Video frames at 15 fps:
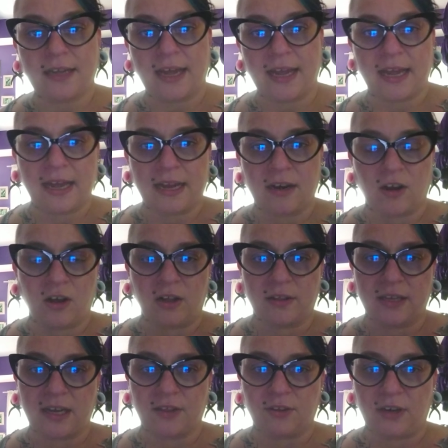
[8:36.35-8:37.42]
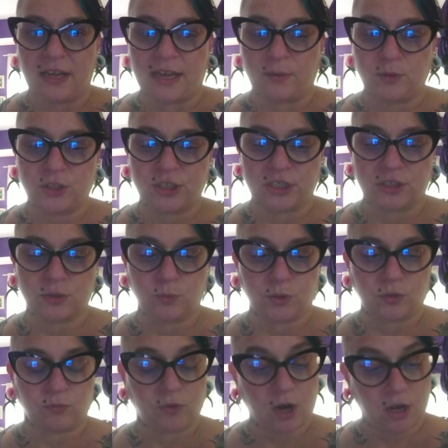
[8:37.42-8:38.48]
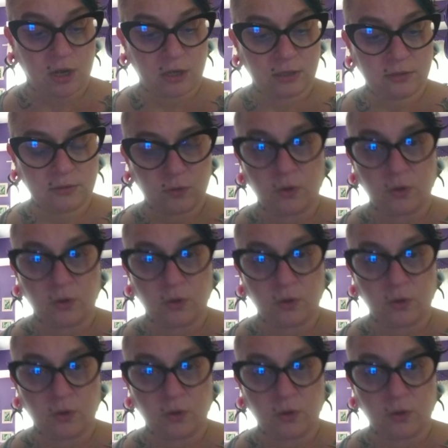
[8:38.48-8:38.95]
and all the other languages were wrong,